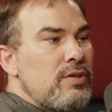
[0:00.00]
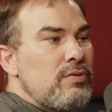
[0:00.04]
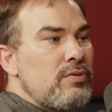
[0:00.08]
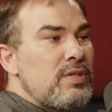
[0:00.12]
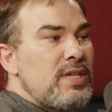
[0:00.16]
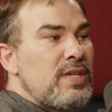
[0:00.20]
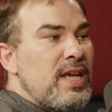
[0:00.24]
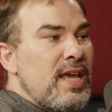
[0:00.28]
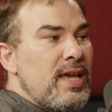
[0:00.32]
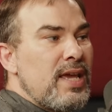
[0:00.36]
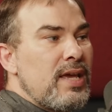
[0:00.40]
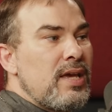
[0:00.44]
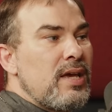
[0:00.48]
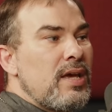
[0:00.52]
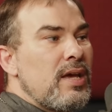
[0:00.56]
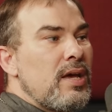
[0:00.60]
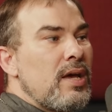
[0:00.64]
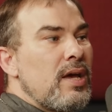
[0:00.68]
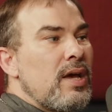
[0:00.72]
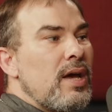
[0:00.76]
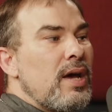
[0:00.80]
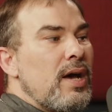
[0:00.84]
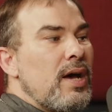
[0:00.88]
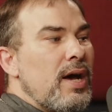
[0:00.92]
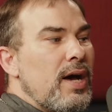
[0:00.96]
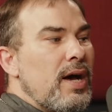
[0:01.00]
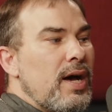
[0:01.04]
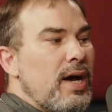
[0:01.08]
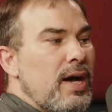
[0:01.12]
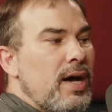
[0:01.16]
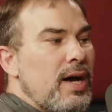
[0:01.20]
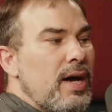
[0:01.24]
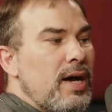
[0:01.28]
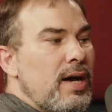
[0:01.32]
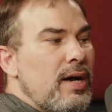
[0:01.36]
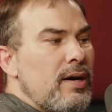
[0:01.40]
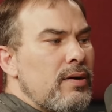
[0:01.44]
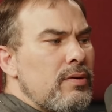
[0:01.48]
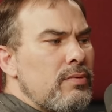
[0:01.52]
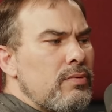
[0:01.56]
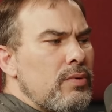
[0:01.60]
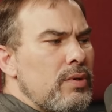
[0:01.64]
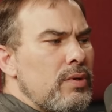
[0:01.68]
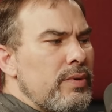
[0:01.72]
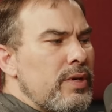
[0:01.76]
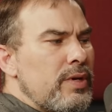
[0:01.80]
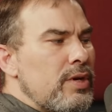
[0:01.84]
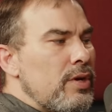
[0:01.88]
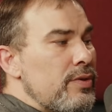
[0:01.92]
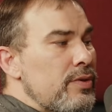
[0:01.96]
that you take, mm. uh,
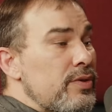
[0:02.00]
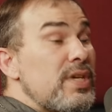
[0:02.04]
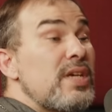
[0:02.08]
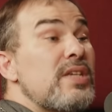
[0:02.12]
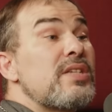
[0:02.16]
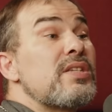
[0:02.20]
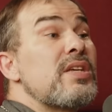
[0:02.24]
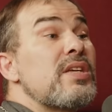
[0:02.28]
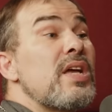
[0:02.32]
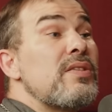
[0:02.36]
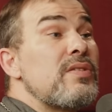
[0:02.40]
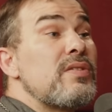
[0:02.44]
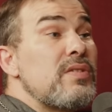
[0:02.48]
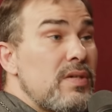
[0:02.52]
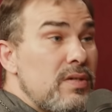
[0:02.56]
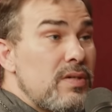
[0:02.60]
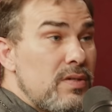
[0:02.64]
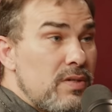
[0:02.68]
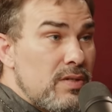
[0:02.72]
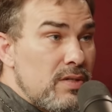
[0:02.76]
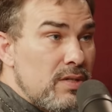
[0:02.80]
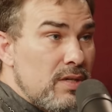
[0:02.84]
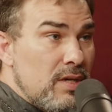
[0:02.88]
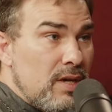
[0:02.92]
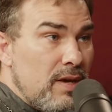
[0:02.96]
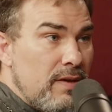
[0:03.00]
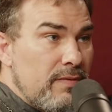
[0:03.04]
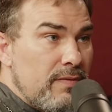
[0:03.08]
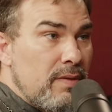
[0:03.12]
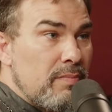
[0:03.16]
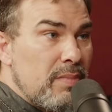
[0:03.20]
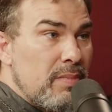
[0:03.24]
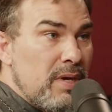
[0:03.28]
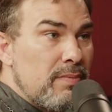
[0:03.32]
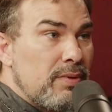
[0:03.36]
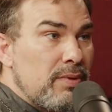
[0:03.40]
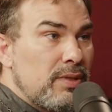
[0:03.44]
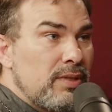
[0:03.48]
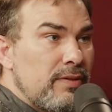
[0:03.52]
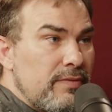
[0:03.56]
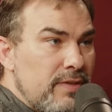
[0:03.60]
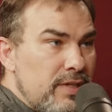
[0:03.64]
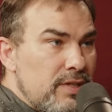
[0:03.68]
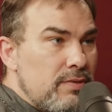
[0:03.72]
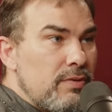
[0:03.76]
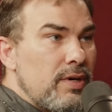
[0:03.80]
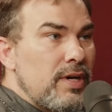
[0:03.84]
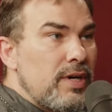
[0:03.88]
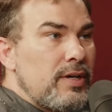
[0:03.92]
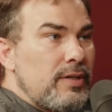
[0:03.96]
what do we call those, a census mm-hmm. of the people
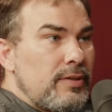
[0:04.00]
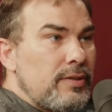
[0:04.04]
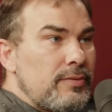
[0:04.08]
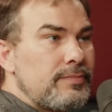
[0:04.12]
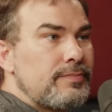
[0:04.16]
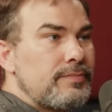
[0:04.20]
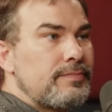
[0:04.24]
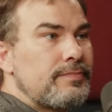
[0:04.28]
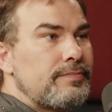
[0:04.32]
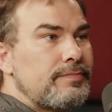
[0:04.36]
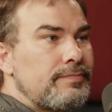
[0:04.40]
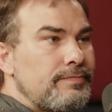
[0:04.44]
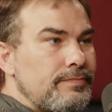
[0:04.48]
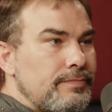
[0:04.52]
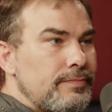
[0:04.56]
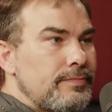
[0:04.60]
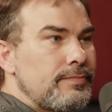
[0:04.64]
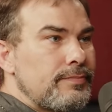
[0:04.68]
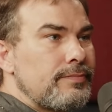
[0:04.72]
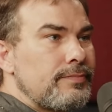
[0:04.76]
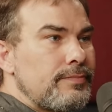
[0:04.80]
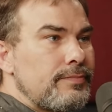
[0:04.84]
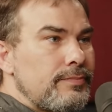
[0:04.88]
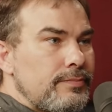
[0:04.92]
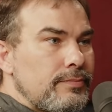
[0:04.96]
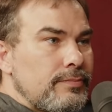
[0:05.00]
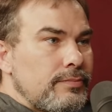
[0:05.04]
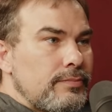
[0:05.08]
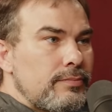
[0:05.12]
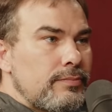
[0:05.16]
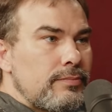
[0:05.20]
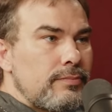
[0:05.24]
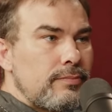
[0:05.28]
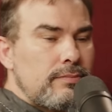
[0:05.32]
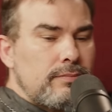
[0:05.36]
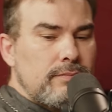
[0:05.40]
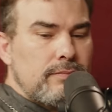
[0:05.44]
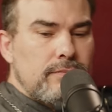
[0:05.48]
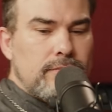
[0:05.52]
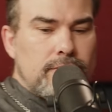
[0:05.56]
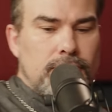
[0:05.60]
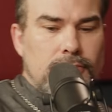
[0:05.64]
of Israel. Thank